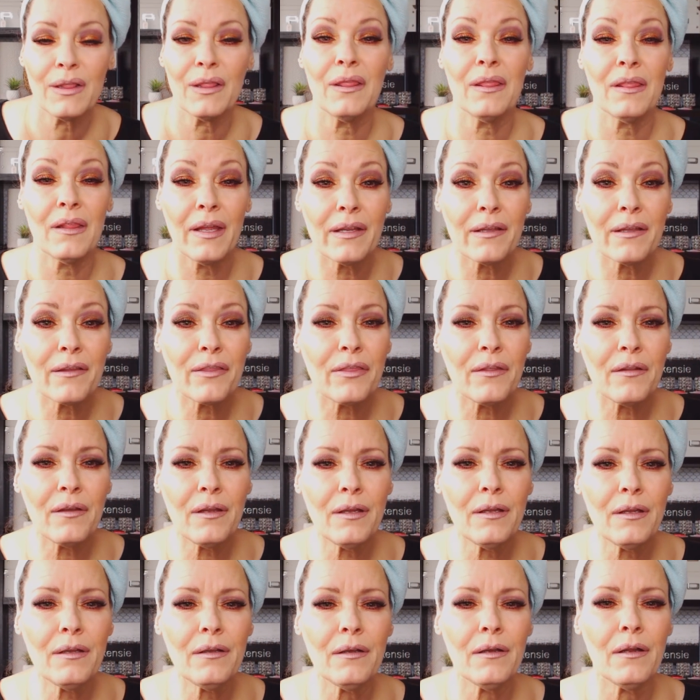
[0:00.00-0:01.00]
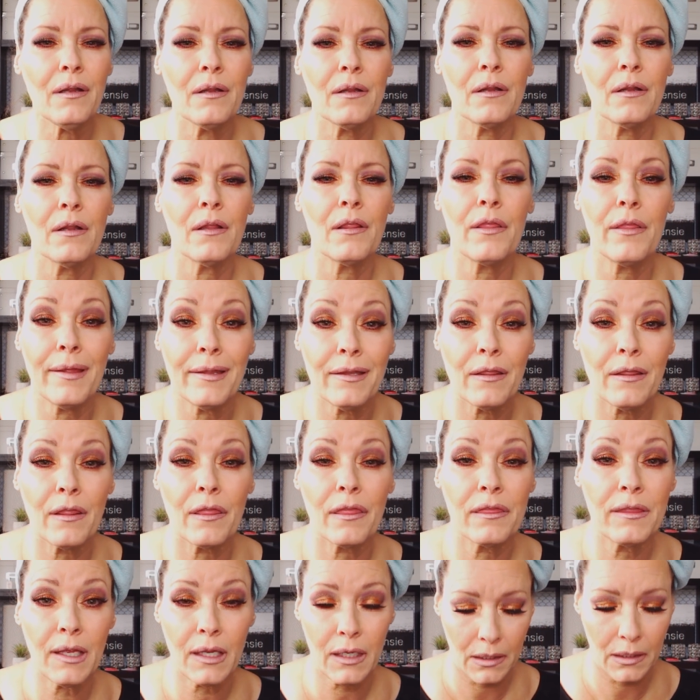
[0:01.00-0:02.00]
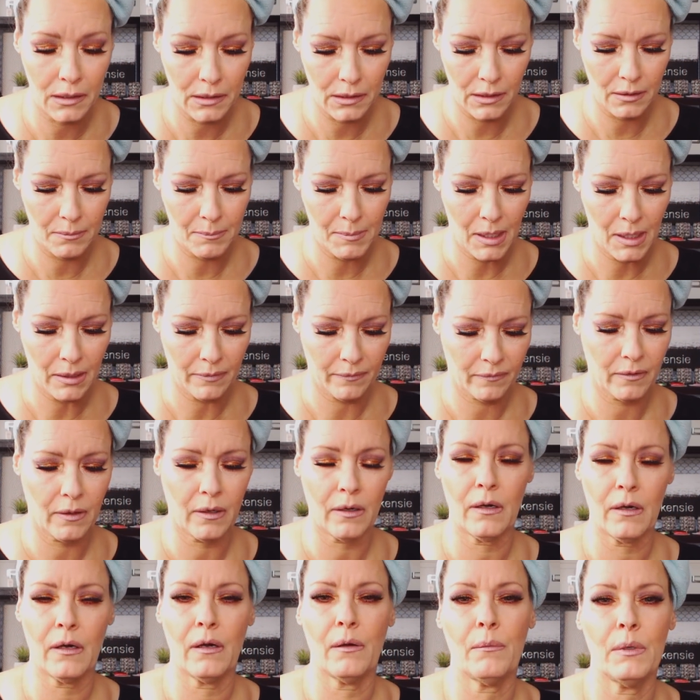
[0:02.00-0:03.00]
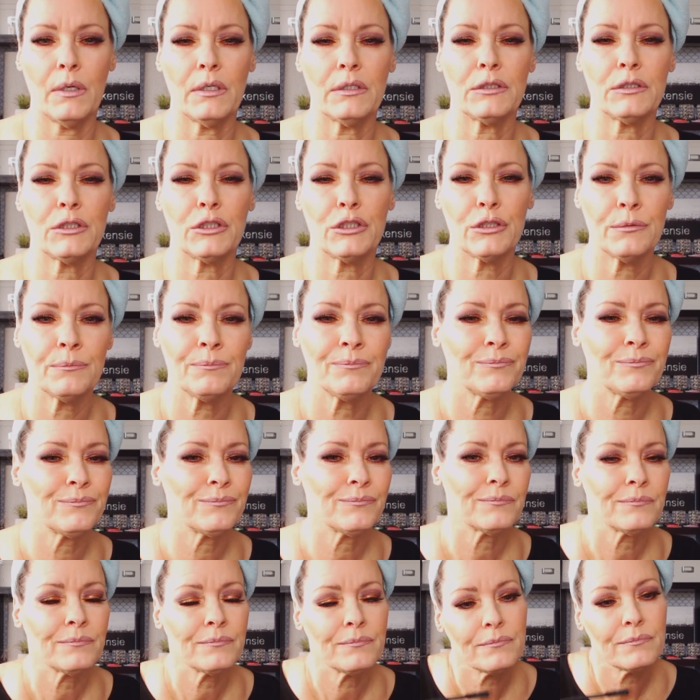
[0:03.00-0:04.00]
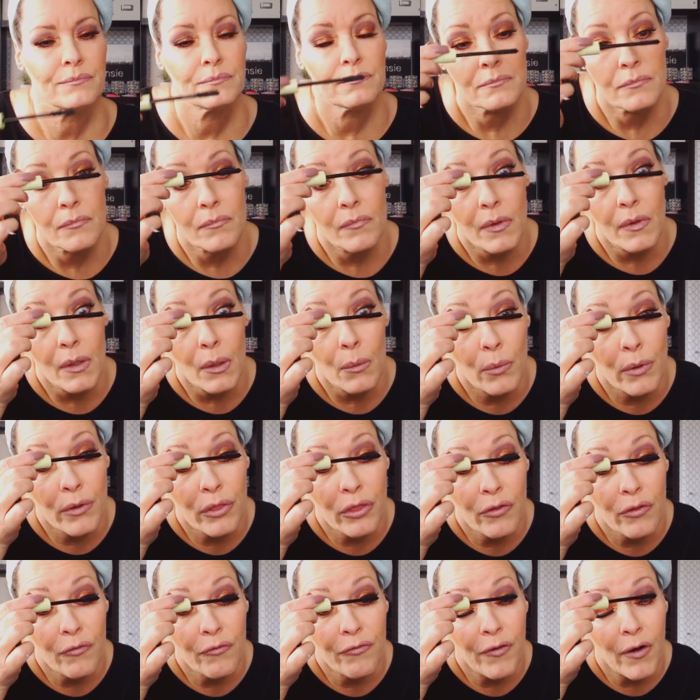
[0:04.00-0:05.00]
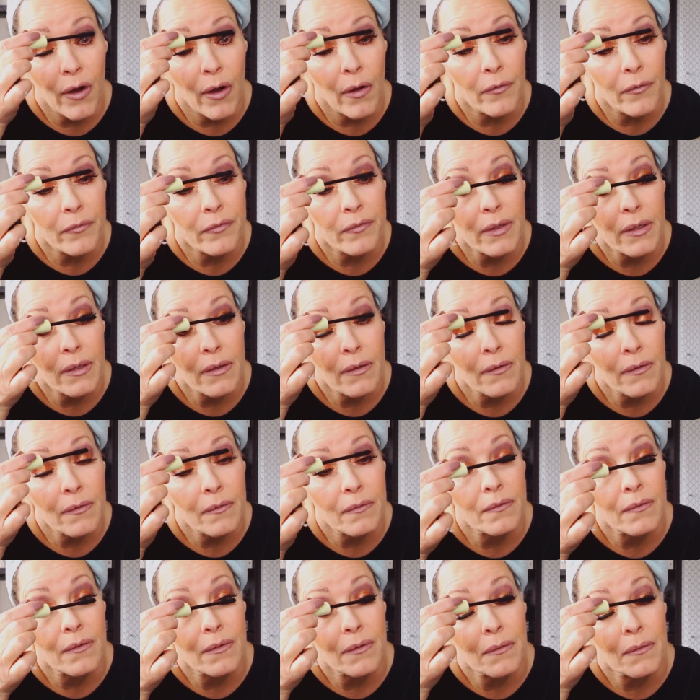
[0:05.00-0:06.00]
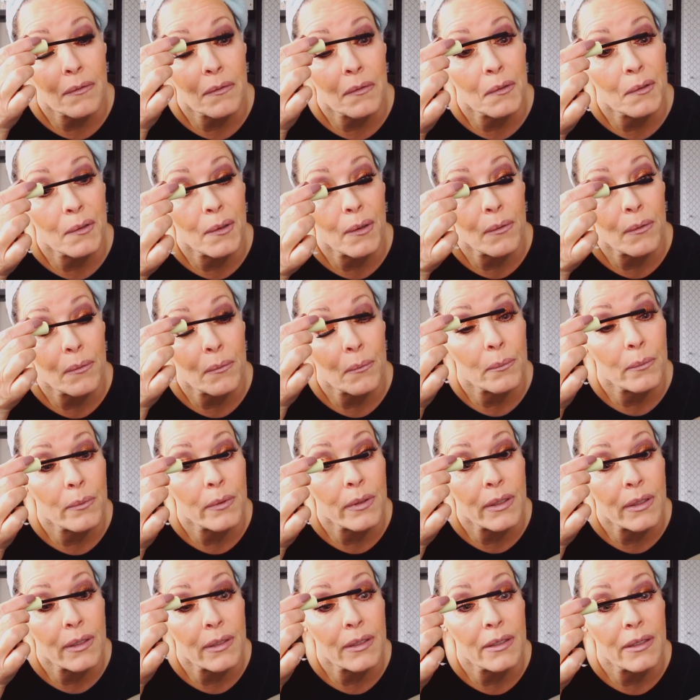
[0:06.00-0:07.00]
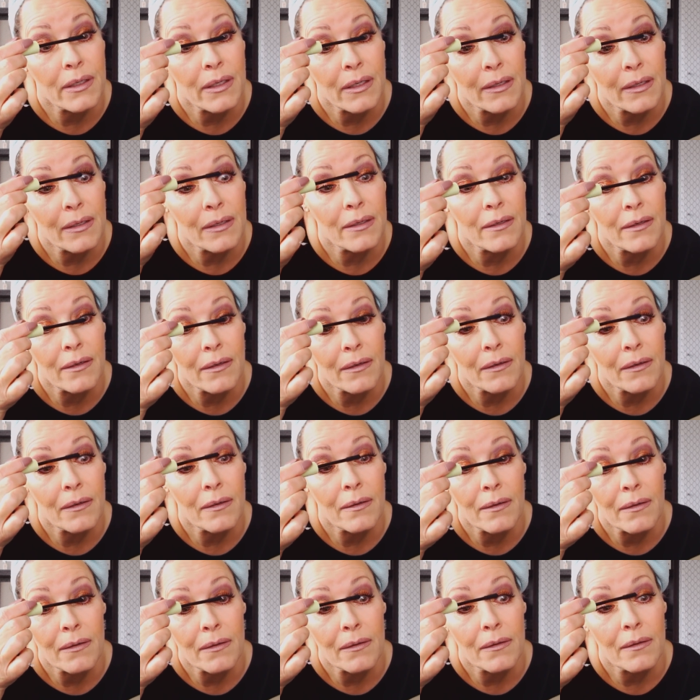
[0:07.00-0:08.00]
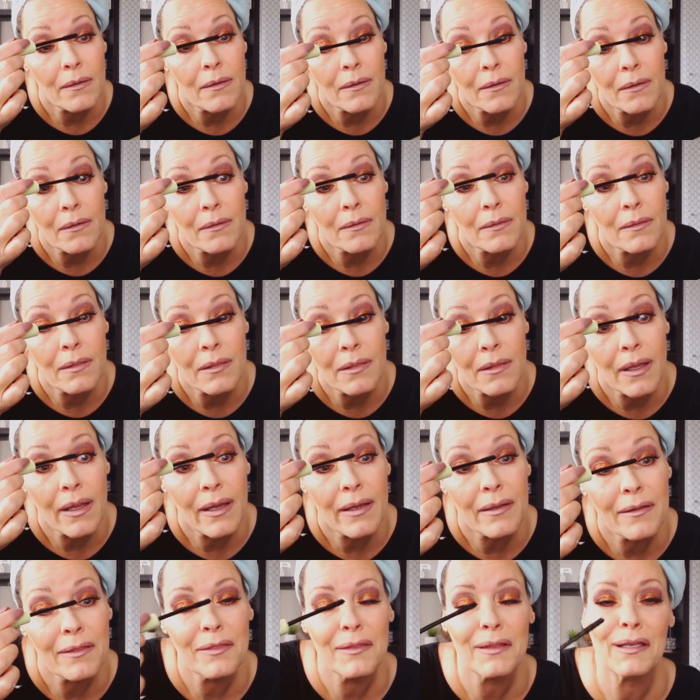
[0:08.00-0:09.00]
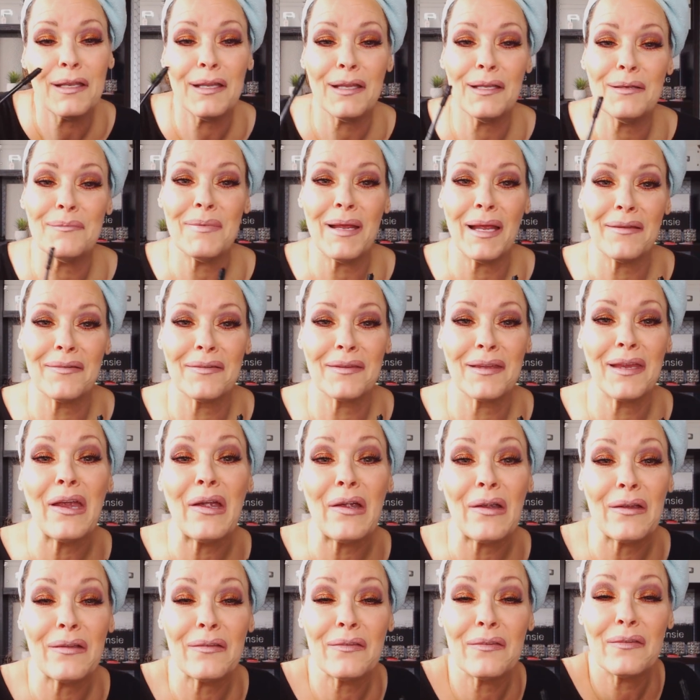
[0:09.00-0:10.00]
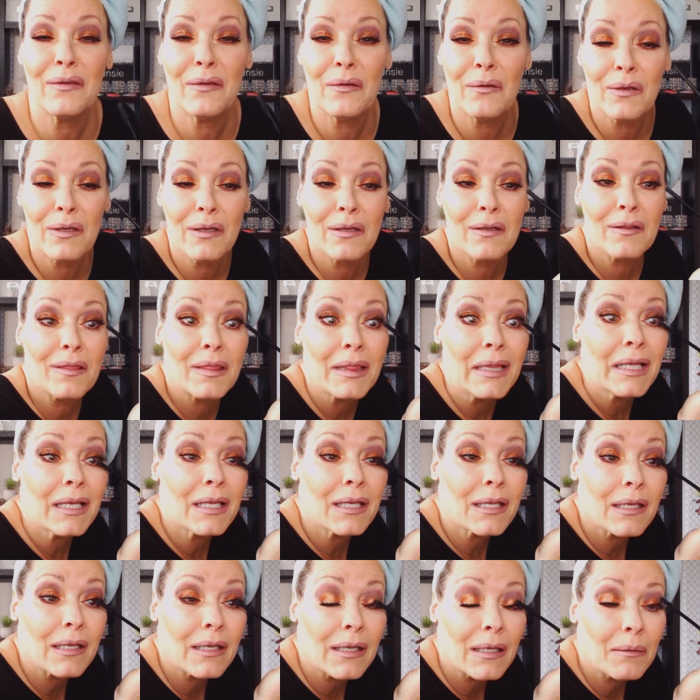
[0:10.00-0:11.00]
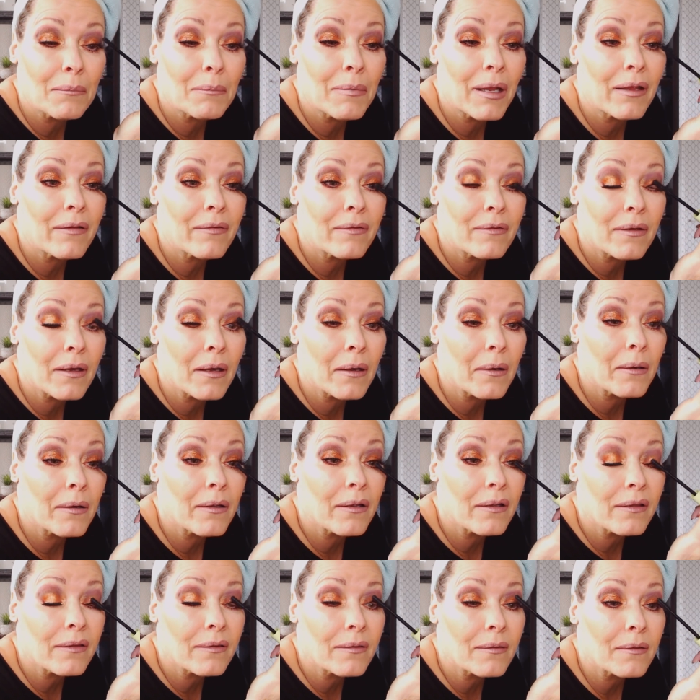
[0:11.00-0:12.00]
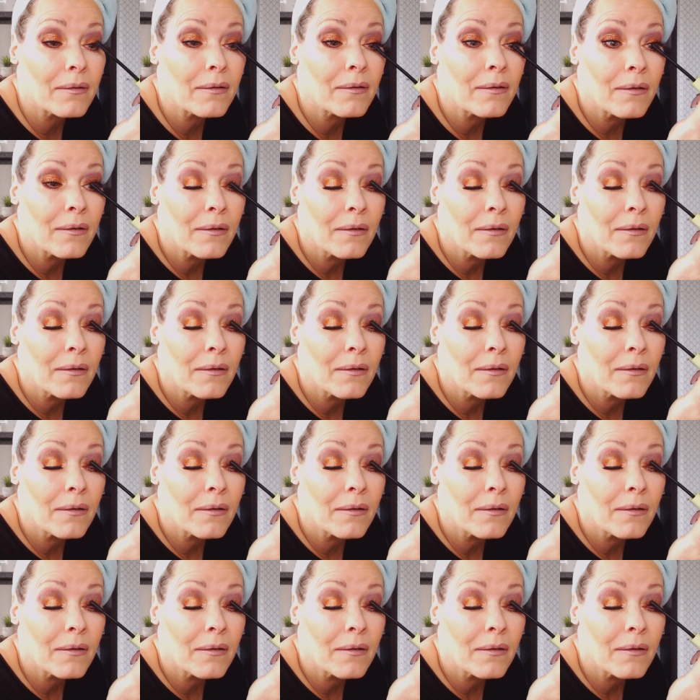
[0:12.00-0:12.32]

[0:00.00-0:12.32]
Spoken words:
lengthening than thickening mascara, which with the falsies, you don't really need lengthening mascaras. You need thickening mascaras.